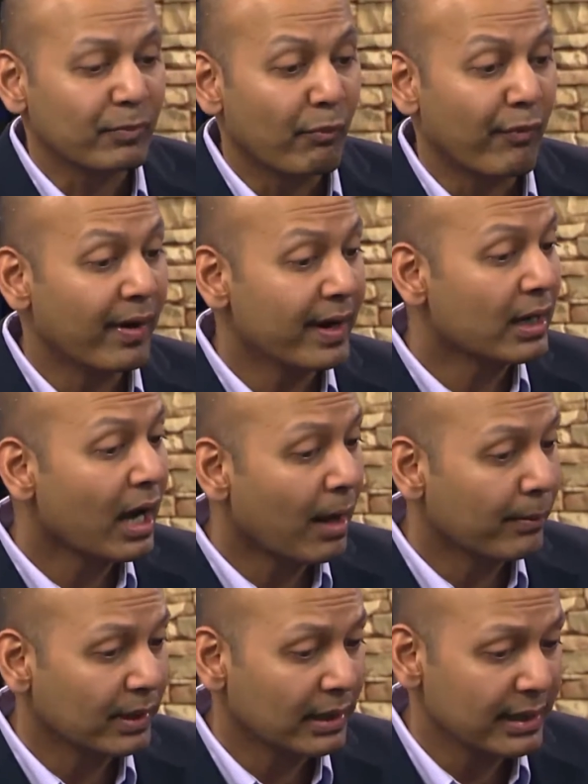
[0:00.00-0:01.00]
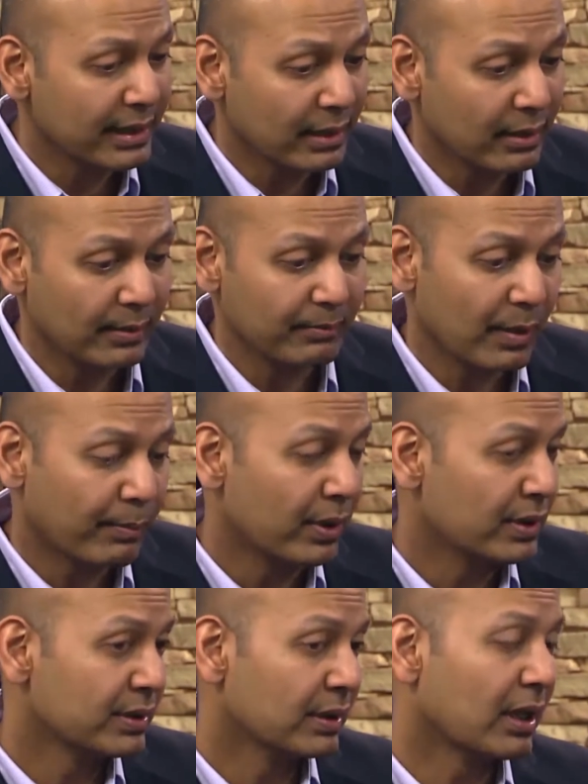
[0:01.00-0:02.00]
Very commonly, a
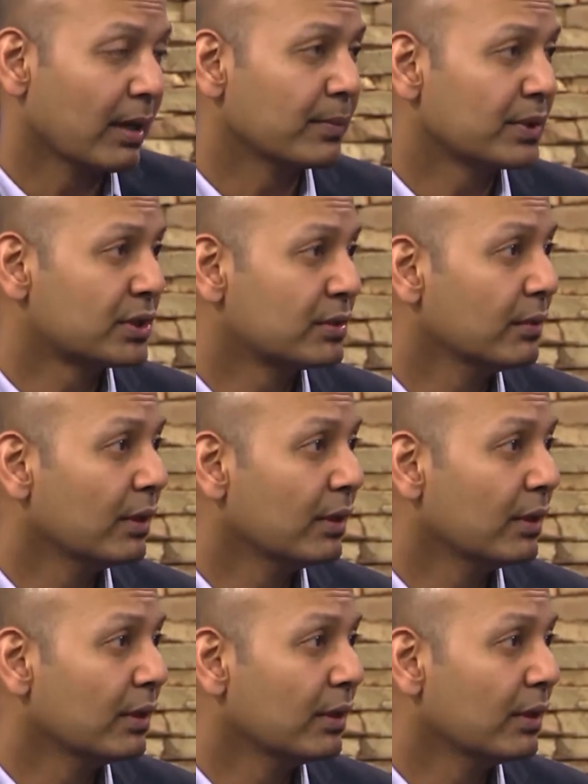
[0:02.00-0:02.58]
person comes